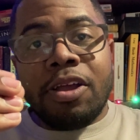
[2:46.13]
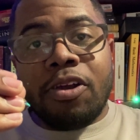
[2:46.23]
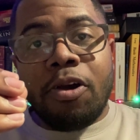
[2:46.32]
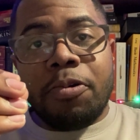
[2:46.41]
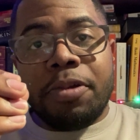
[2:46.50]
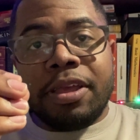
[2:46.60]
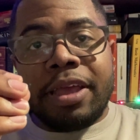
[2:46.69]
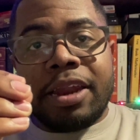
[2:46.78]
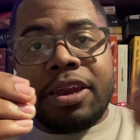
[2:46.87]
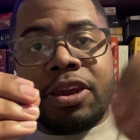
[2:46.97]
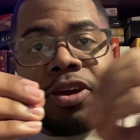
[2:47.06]
going
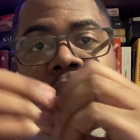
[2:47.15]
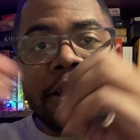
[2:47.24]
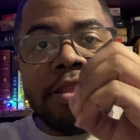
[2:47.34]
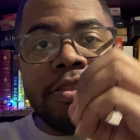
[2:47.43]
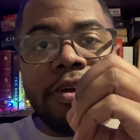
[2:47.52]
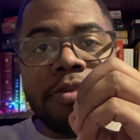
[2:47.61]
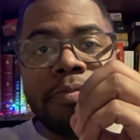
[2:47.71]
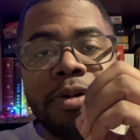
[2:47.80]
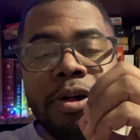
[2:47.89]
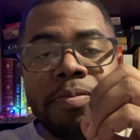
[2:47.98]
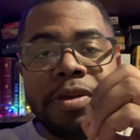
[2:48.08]
and knocking the other
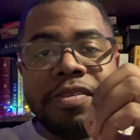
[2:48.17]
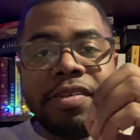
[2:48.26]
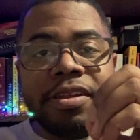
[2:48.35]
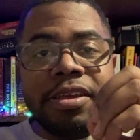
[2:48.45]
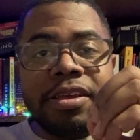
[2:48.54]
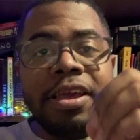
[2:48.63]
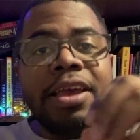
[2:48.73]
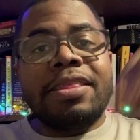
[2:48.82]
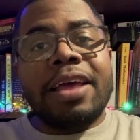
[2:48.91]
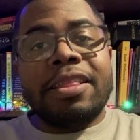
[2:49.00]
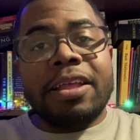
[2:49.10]
ball basically,
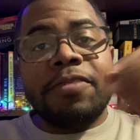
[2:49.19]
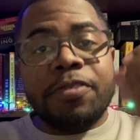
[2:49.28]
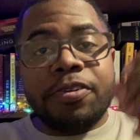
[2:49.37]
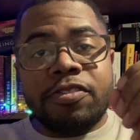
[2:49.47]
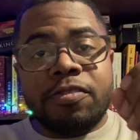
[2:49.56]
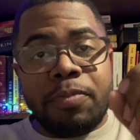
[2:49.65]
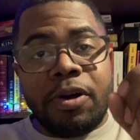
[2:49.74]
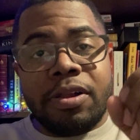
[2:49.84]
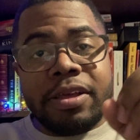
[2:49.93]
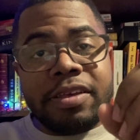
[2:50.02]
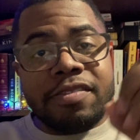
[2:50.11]
then that first
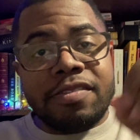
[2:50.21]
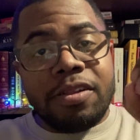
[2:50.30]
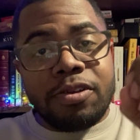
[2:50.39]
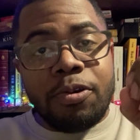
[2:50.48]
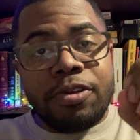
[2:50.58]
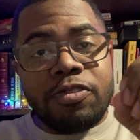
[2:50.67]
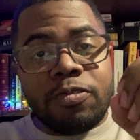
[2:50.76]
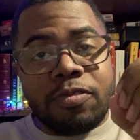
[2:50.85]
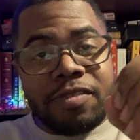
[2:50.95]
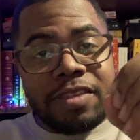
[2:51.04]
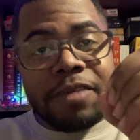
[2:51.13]
ball is still going
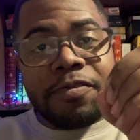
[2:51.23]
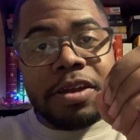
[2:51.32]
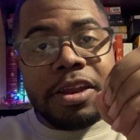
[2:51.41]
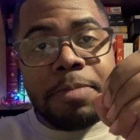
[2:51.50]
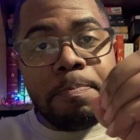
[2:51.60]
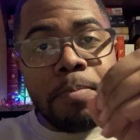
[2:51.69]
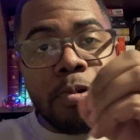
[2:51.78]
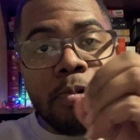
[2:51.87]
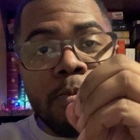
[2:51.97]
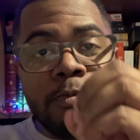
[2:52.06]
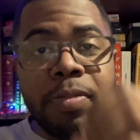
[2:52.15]
to definitely
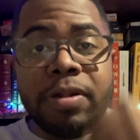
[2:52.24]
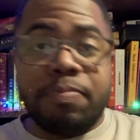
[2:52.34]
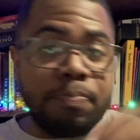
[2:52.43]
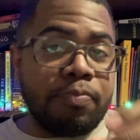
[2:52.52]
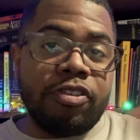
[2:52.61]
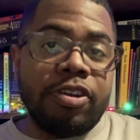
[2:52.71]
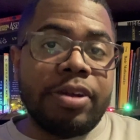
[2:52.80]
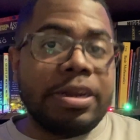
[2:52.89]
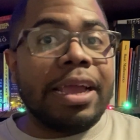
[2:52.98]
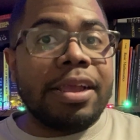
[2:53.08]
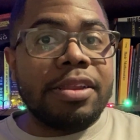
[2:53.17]
move, but very
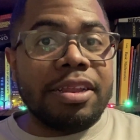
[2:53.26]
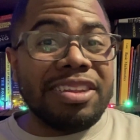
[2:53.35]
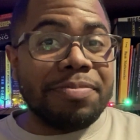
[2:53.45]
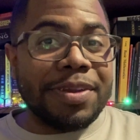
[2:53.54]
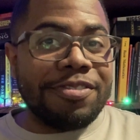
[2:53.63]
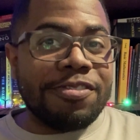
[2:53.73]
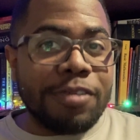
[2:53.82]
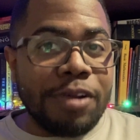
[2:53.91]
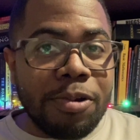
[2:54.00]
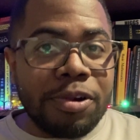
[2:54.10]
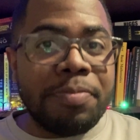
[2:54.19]
likely a little bit
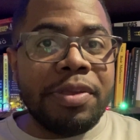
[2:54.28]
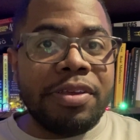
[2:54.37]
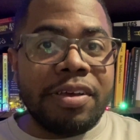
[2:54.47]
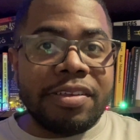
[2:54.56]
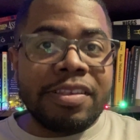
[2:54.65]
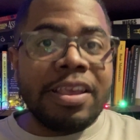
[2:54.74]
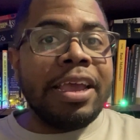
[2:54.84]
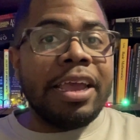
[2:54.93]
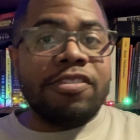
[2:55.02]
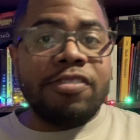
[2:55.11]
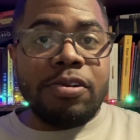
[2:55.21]
slower because
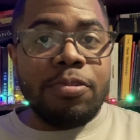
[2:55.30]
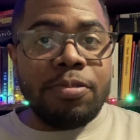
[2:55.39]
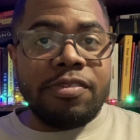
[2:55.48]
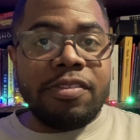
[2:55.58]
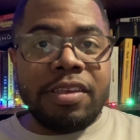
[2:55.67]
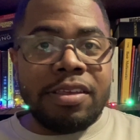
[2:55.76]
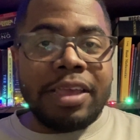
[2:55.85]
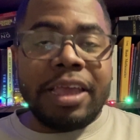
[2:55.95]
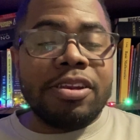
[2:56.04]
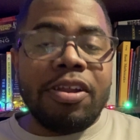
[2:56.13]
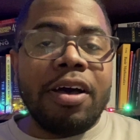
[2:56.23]
it
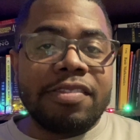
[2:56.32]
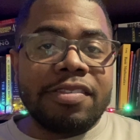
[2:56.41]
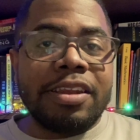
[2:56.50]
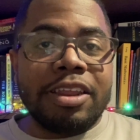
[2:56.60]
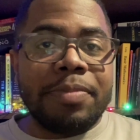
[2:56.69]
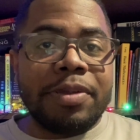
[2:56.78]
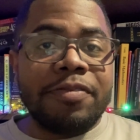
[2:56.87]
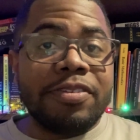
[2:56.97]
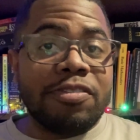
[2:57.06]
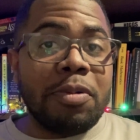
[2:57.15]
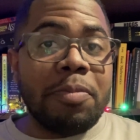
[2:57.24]
lost a little bit of
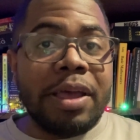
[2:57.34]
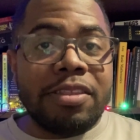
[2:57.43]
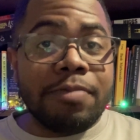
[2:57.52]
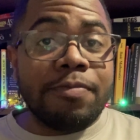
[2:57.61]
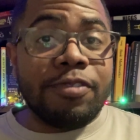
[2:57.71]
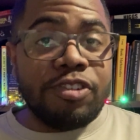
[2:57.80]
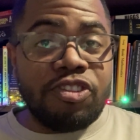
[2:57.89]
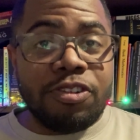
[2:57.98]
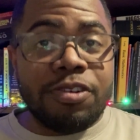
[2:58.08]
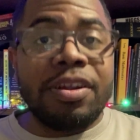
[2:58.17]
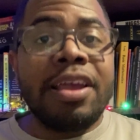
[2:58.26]
its momentum for
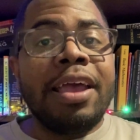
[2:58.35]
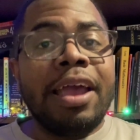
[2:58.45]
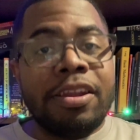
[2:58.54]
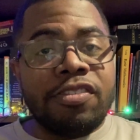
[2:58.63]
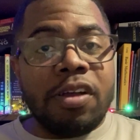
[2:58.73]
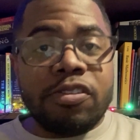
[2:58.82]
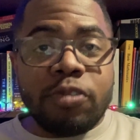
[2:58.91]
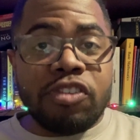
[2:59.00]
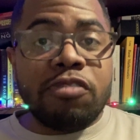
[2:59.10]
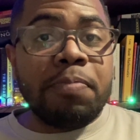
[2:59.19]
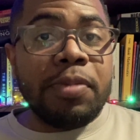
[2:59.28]
sure, and it's also
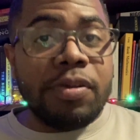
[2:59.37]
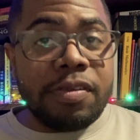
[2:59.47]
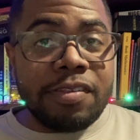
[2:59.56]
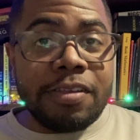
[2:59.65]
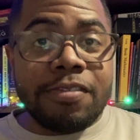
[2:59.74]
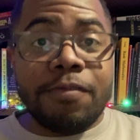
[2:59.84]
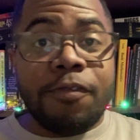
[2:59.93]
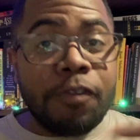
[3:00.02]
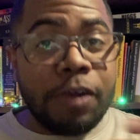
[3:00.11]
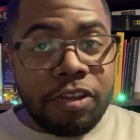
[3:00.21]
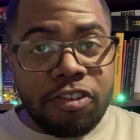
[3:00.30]
experiencing some
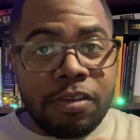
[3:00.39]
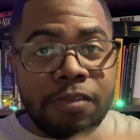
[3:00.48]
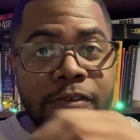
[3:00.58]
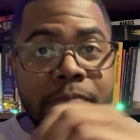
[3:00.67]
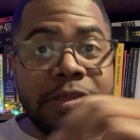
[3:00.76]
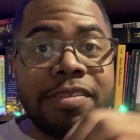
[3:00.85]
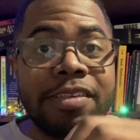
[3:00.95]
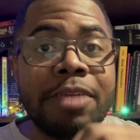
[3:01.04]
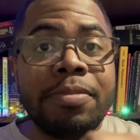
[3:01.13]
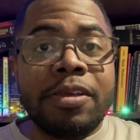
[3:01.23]
friction from the table